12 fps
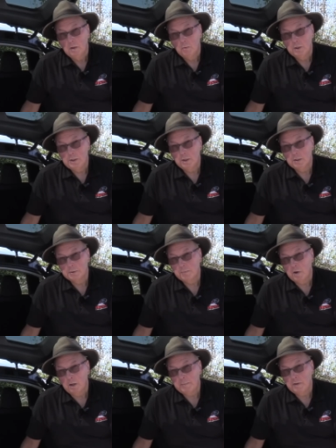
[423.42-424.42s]
which is
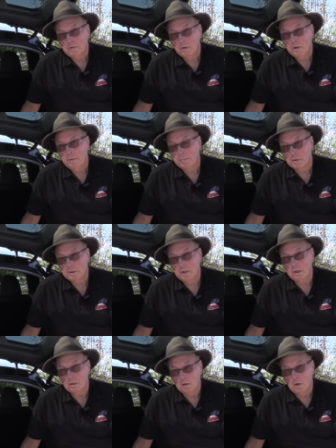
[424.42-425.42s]
probably 30%